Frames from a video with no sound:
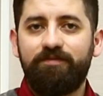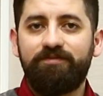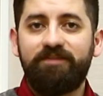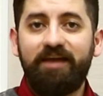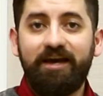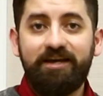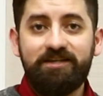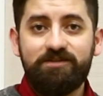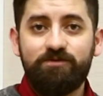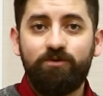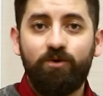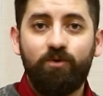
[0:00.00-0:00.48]

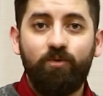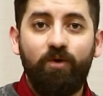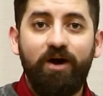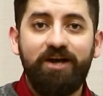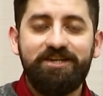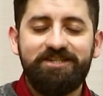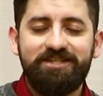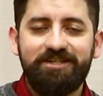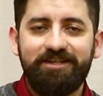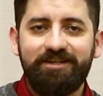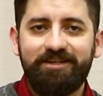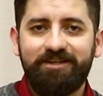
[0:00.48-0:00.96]
Thanks for
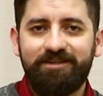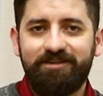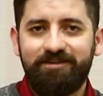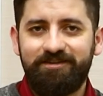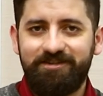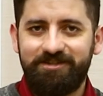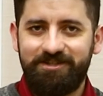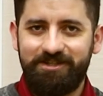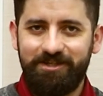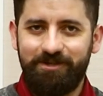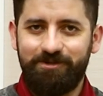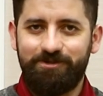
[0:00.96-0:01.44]
watching.
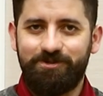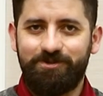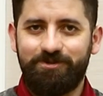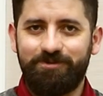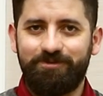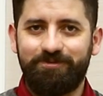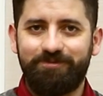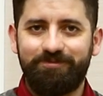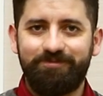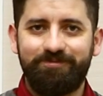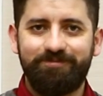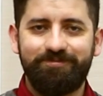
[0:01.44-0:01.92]
See you
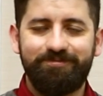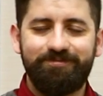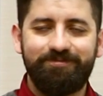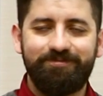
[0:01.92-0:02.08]
soon.